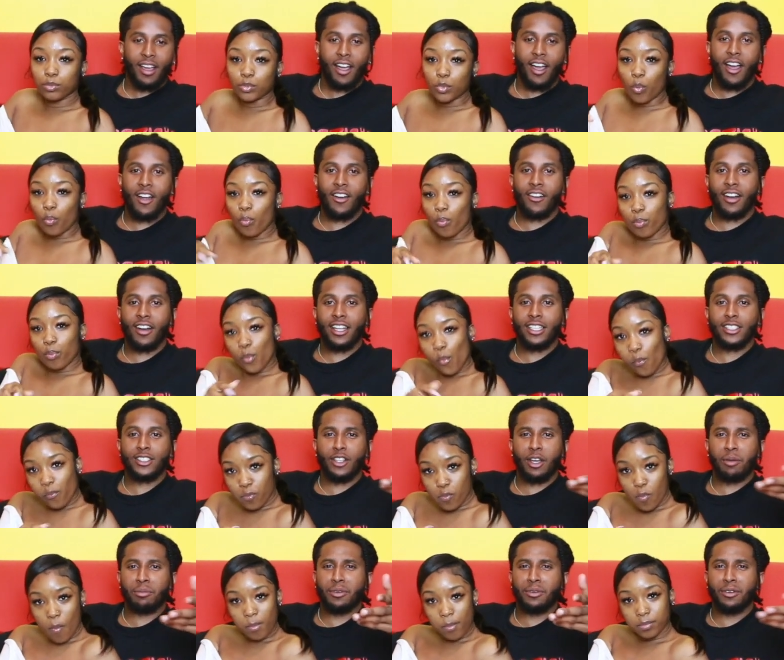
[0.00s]
Speaker 1: All right,
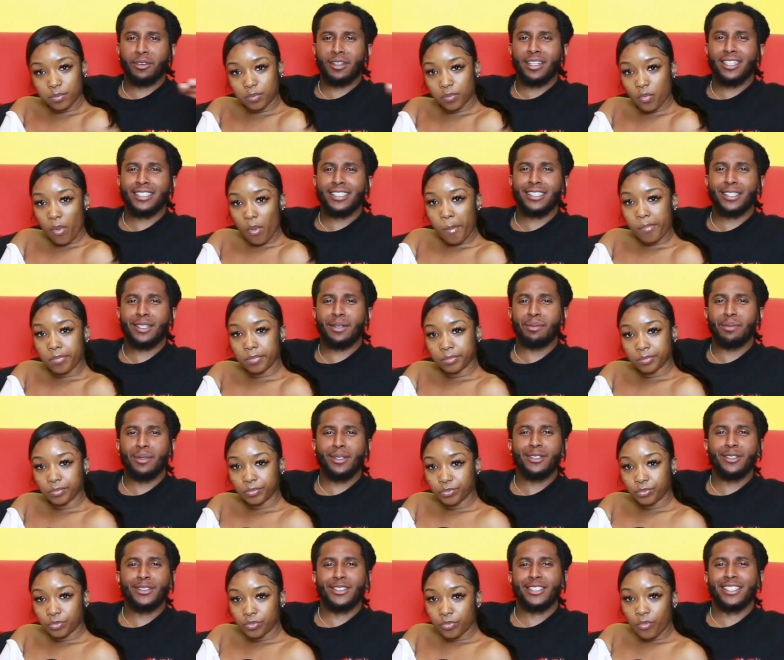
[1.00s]
so I'm gonna listen to
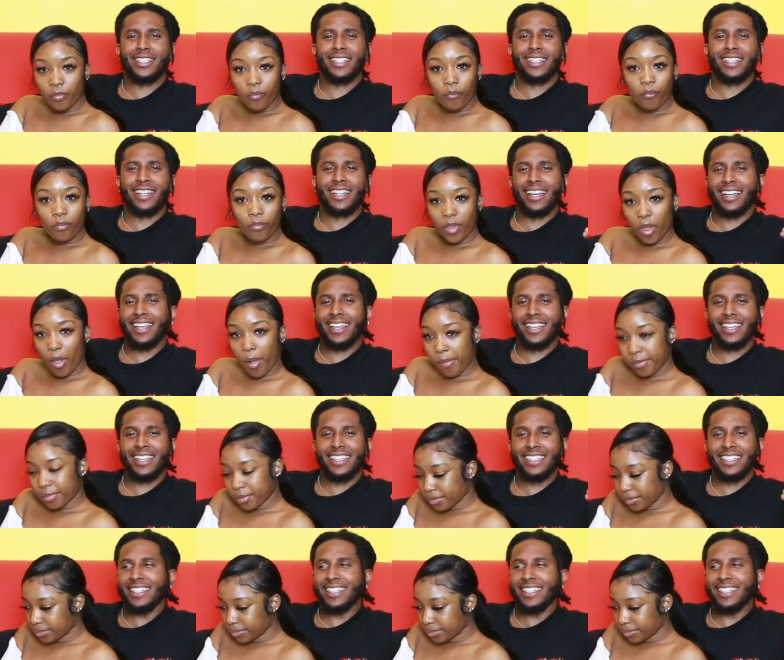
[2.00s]
music. Like,